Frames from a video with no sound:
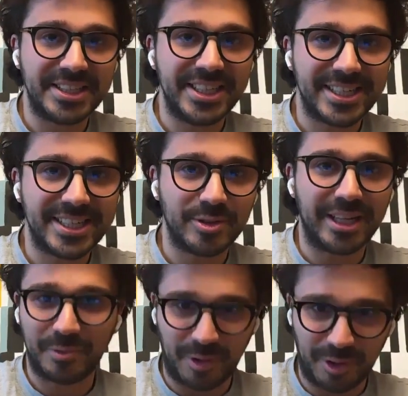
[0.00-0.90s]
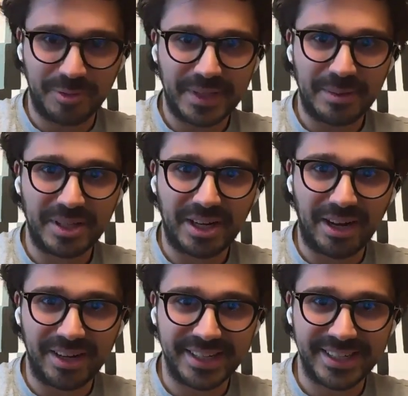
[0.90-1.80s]
it needs to not work
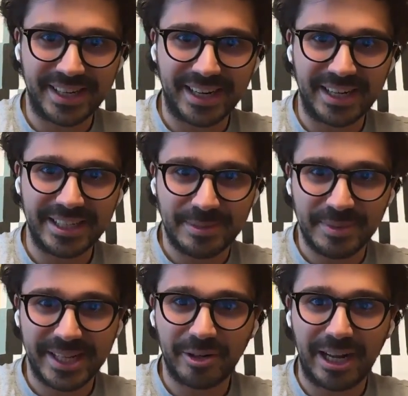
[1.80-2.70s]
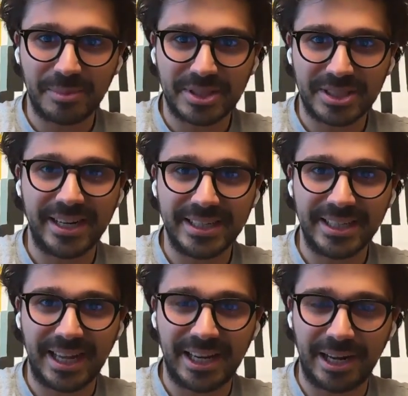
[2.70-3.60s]
because it means, okay, I'm
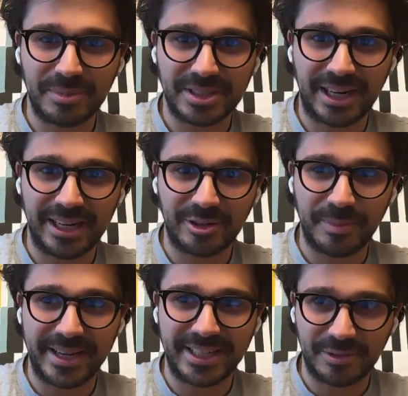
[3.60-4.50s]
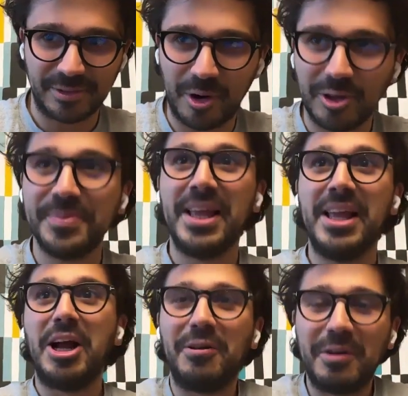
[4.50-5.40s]
trying and I'm trying to make it work.
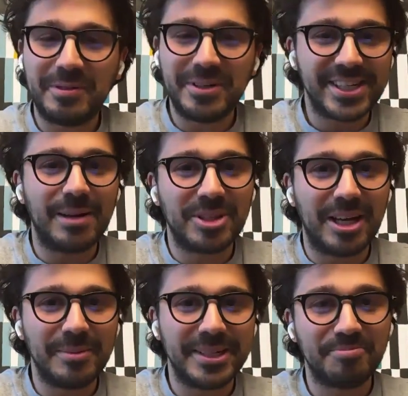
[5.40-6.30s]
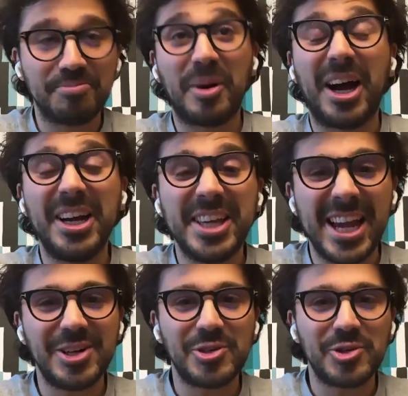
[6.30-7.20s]
However, sometimes
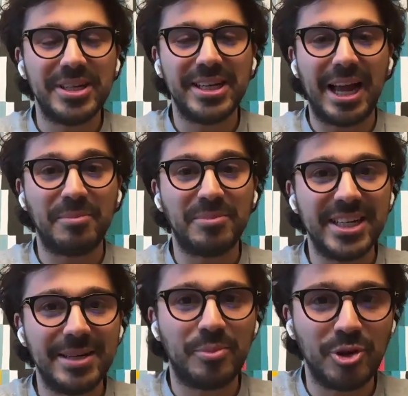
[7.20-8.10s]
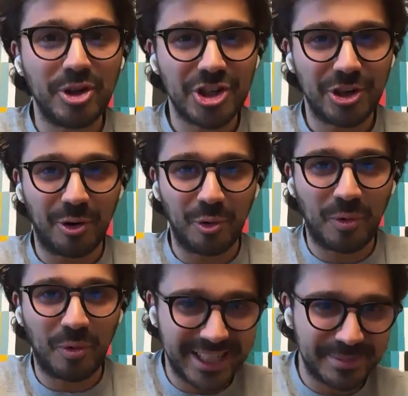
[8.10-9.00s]
I actually am really bullish
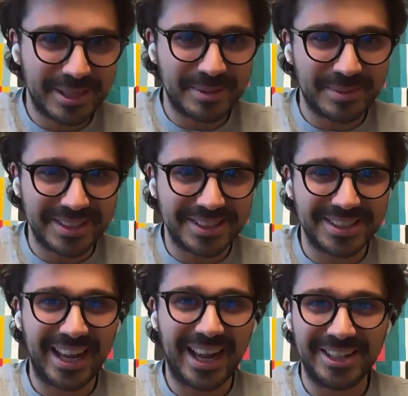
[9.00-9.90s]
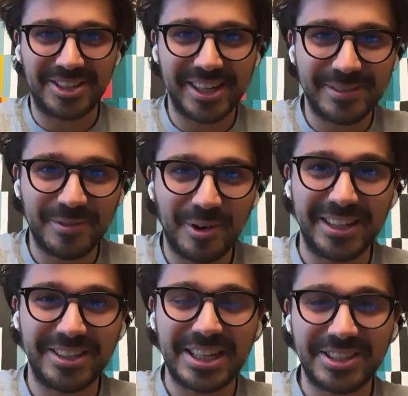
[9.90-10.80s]
on one experiment and it doesn't
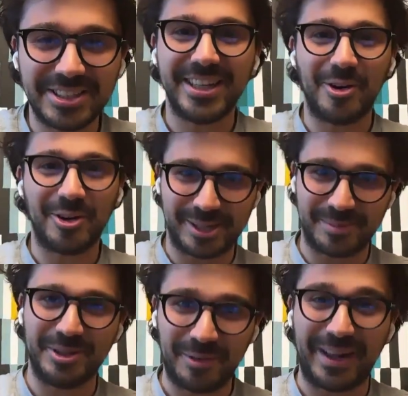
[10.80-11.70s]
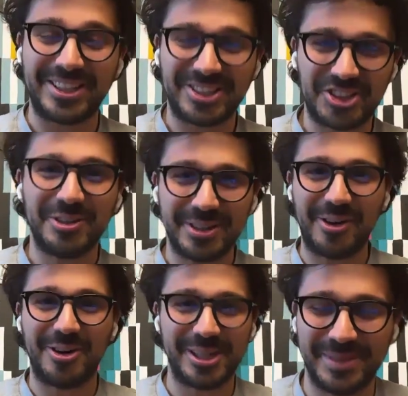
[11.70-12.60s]
work and it really hurts me, like it
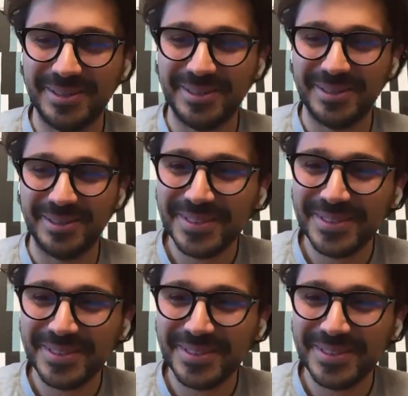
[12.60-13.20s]
genuinely hurts me.